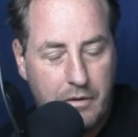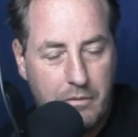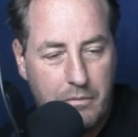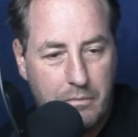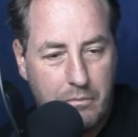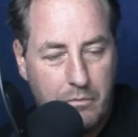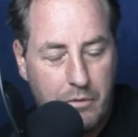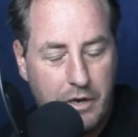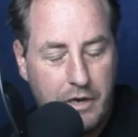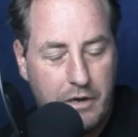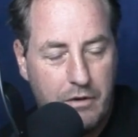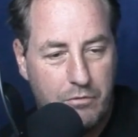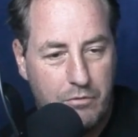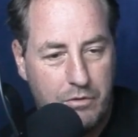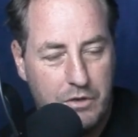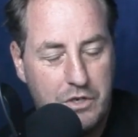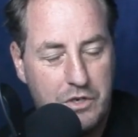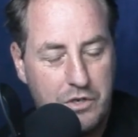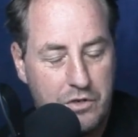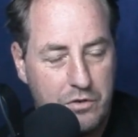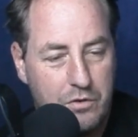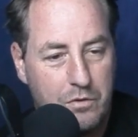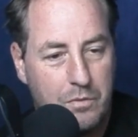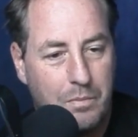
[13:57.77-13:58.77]
my
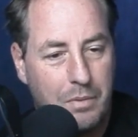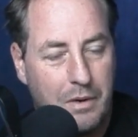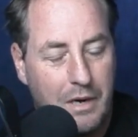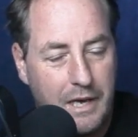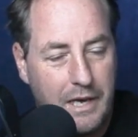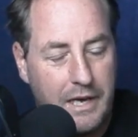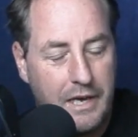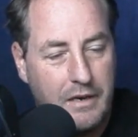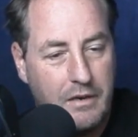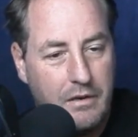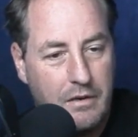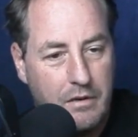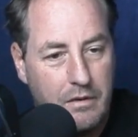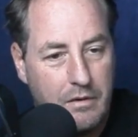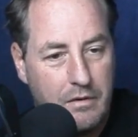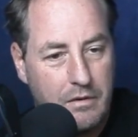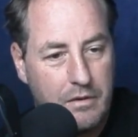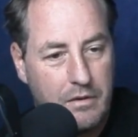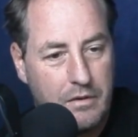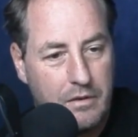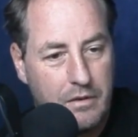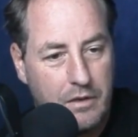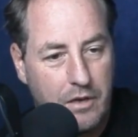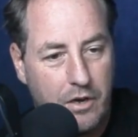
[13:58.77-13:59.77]
original plan,
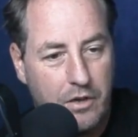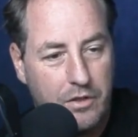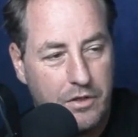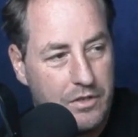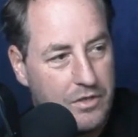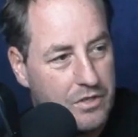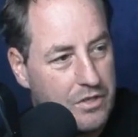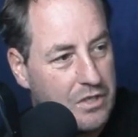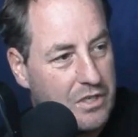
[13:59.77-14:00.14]
this